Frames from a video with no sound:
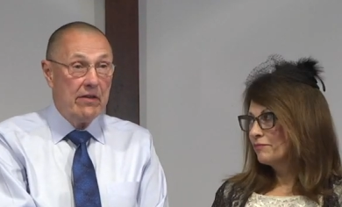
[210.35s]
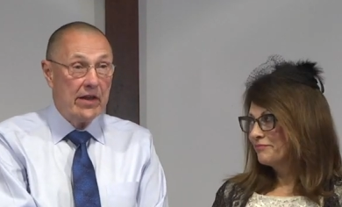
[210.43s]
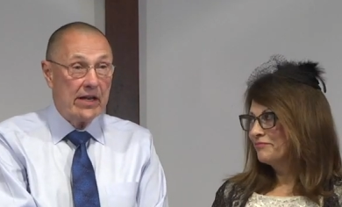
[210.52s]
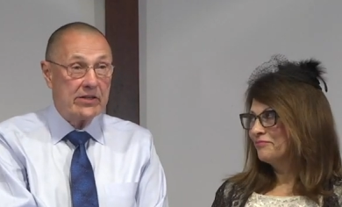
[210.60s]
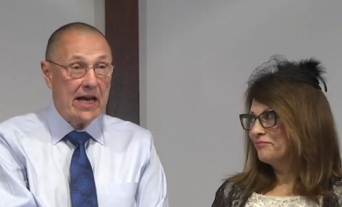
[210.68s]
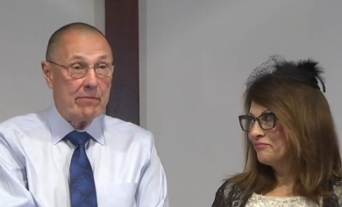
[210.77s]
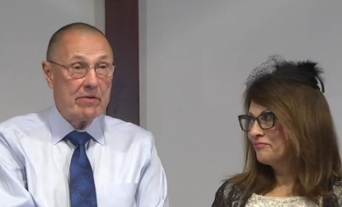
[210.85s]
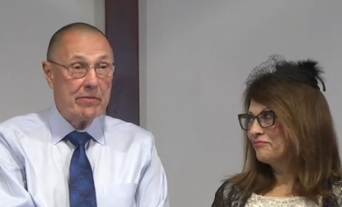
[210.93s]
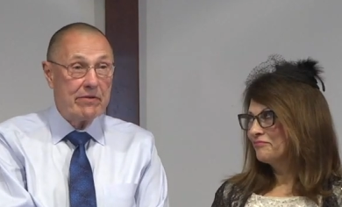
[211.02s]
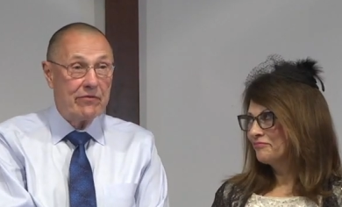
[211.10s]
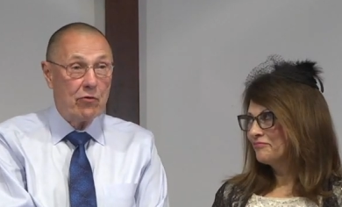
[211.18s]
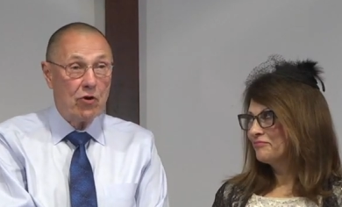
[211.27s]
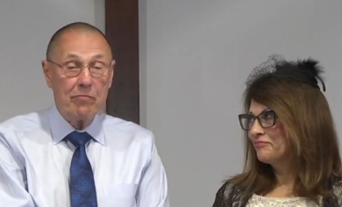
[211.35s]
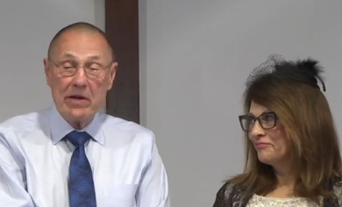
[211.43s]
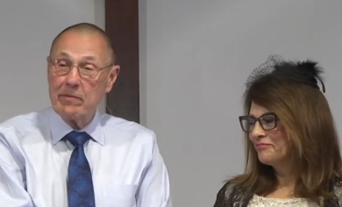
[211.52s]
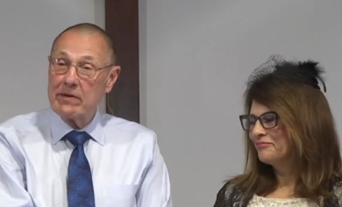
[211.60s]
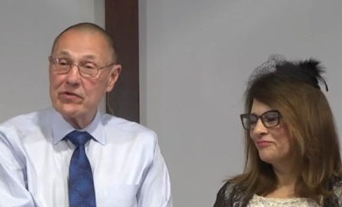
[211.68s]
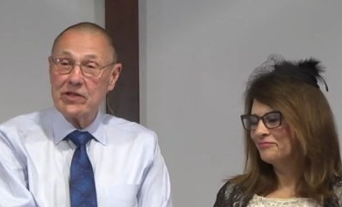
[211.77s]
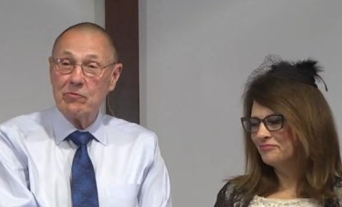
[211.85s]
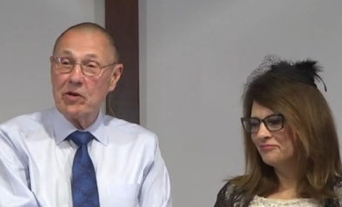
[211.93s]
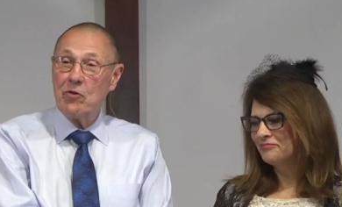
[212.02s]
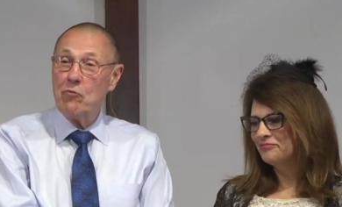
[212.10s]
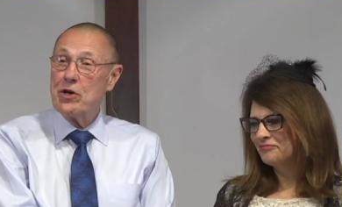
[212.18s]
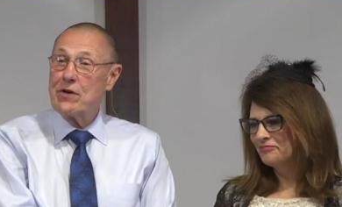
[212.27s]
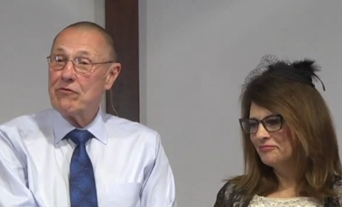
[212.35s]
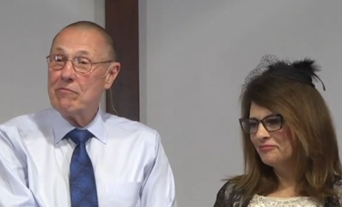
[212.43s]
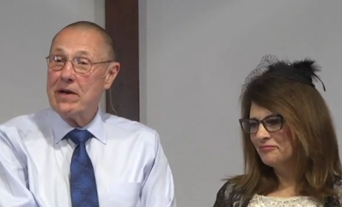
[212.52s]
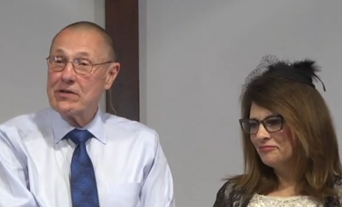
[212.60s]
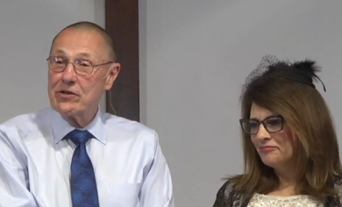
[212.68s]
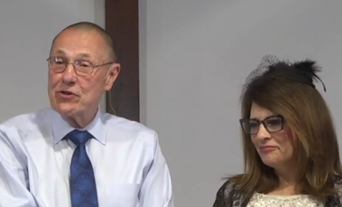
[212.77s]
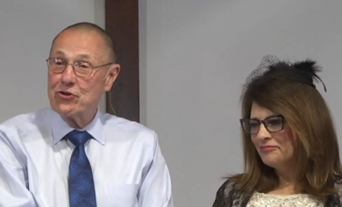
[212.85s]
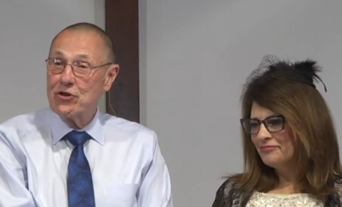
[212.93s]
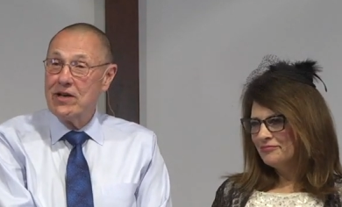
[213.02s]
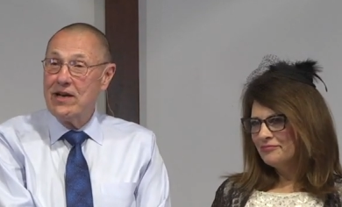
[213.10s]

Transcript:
Speaker 1: That's happened before. People have said, What a wonderful message